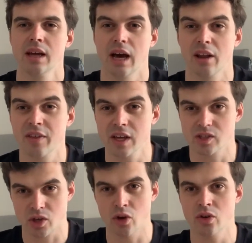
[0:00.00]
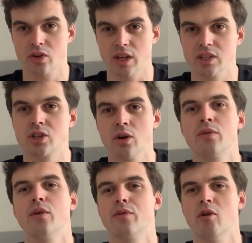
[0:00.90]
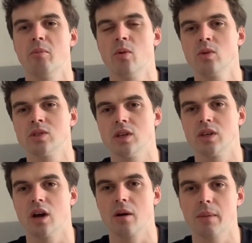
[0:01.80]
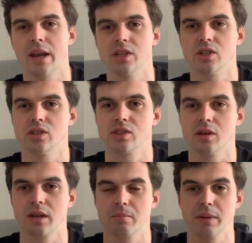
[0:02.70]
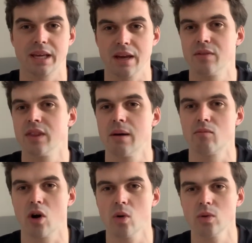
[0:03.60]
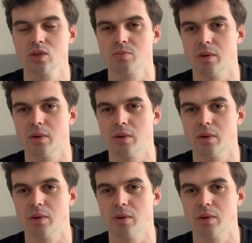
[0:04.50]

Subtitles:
And I think it's good. It's good for football to young managers to be given them roles.